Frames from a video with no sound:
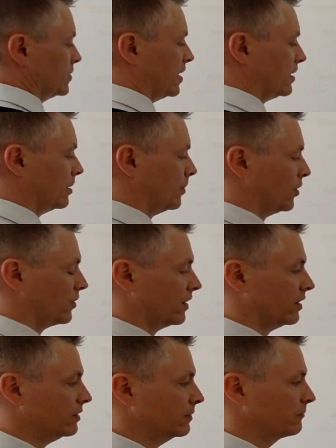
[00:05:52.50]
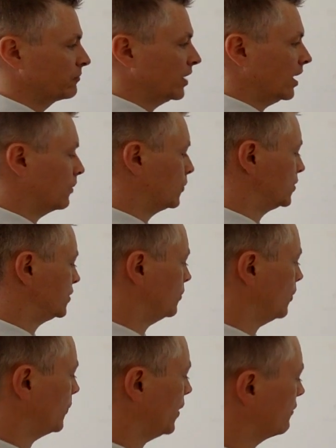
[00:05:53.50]
Take them out of there, and we see
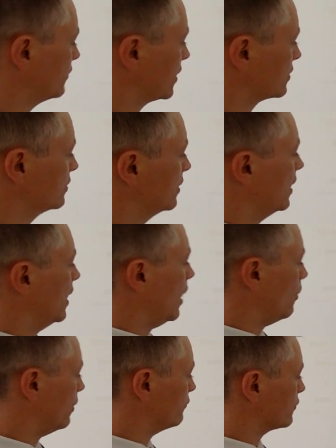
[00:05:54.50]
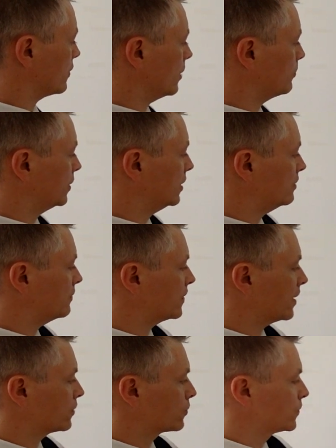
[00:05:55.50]
what we have next. However, I believe
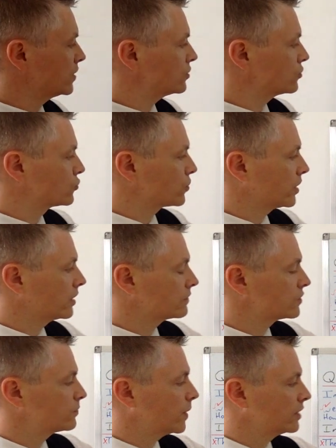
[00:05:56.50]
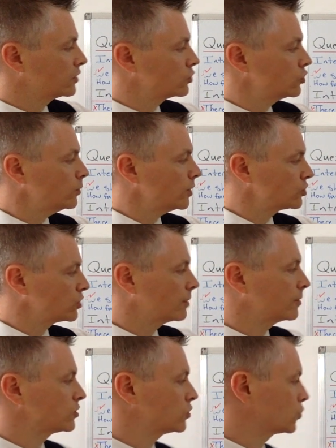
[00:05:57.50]
that the recent trend of spending too much
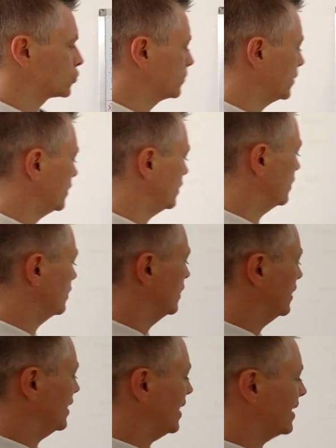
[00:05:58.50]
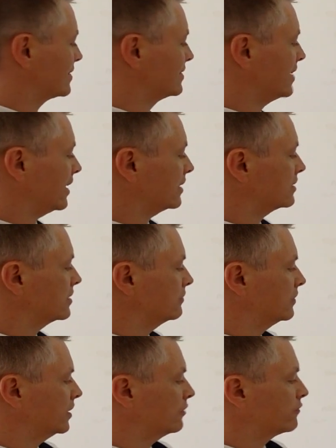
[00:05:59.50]
time on social media has
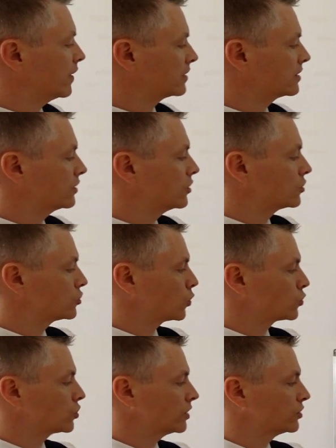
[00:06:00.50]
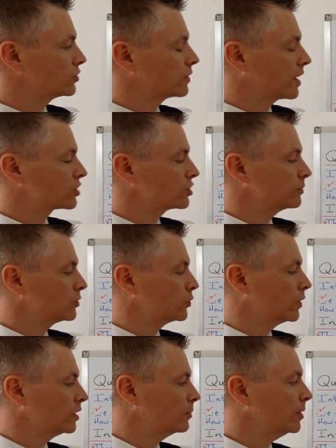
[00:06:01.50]
negatively affected the social interaction between the